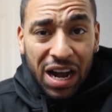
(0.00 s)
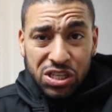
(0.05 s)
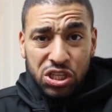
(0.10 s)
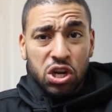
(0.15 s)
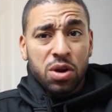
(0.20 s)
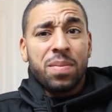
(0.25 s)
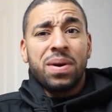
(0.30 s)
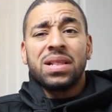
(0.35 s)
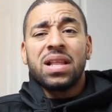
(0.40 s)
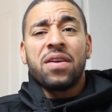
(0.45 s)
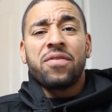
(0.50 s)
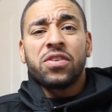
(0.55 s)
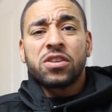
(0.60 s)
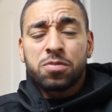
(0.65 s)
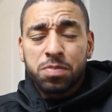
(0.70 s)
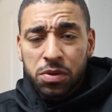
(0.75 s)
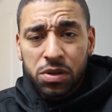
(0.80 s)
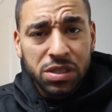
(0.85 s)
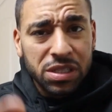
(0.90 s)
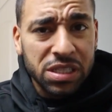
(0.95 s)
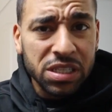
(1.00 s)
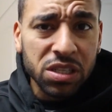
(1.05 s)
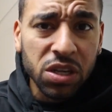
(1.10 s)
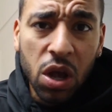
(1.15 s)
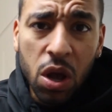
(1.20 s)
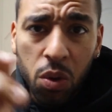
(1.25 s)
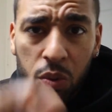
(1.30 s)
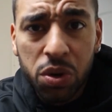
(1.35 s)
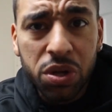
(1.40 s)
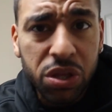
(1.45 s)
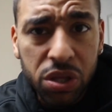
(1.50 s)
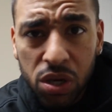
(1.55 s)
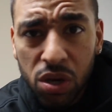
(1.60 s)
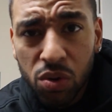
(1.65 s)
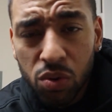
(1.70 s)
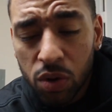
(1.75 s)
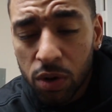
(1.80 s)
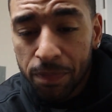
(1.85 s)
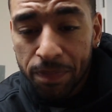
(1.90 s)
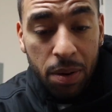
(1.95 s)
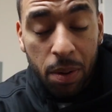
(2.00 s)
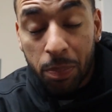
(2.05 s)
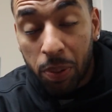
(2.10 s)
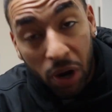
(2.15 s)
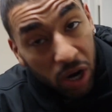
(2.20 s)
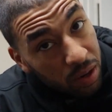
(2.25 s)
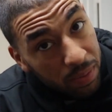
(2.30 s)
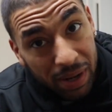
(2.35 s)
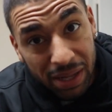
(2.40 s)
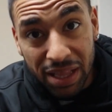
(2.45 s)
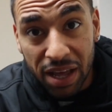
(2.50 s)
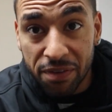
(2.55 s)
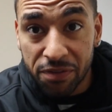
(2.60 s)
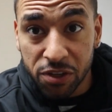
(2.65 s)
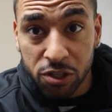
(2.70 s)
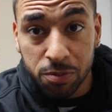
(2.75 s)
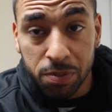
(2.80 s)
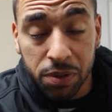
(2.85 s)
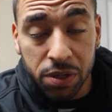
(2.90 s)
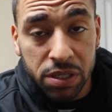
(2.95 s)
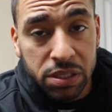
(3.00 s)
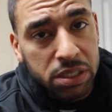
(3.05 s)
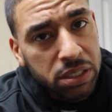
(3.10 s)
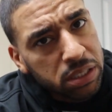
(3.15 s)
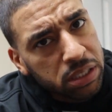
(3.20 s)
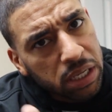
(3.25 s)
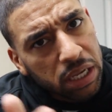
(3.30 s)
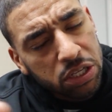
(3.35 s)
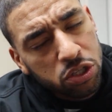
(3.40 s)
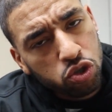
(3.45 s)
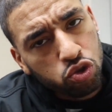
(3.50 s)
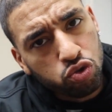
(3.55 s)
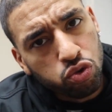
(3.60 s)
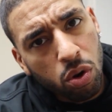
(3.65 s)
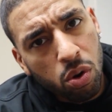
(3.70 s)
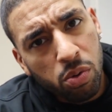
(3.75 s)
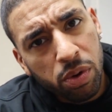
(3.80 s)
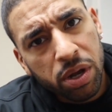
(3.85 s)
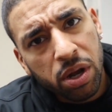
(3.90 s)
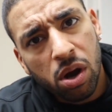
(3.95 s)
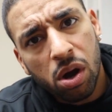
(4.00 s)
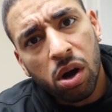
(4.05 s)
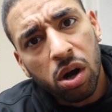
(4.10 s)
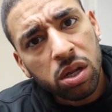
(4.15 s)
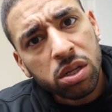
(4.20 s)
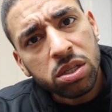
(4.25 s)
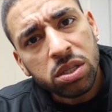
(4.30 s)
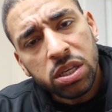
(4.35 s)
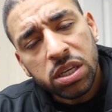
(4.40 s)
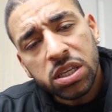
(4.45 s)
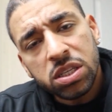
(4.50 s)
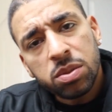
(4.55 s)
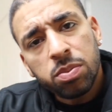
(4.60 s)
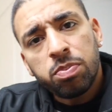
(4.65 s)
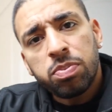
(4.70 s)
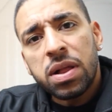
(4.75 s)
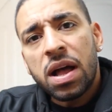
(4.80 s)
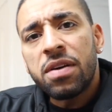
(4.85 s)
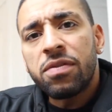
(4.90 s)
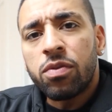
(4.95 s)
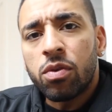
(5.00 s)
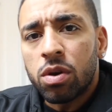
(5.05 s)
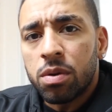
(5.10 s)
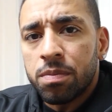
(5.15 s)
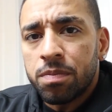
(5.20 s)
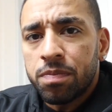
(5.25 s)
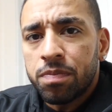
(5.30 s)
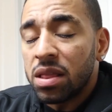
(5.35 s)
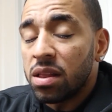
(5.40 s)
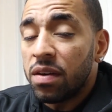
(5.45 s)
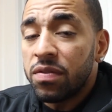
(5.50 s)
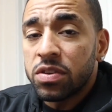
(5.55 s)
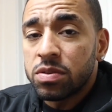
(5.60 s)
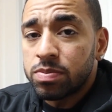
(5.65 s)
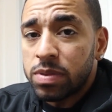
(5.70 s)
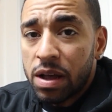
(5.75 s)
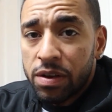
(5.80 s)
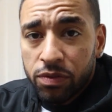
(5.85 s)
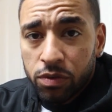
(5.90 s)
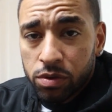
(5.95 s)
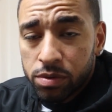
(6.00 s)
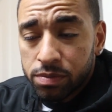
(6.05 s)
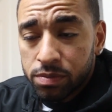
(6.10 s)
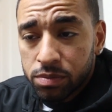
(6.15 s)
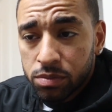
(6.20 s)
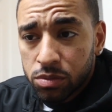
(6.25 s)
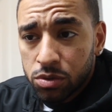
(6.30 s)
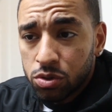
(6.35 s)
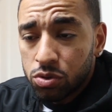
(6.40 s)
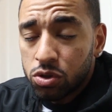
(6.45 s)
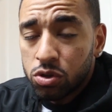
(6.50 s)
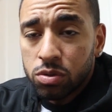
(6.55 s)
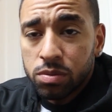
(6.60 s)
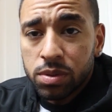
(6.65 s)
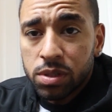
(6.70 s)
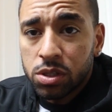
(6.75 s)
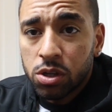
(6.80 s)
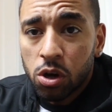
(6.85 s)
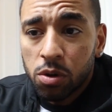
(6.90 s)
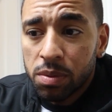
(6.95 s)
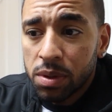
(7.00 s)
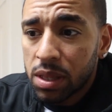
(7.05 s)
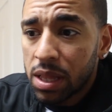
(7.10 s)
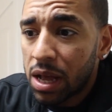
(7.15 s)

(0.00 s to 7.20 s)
I share my life experiences with you. And a part of my life experiences is growing on this platform. I love this platform. YouTube is dope.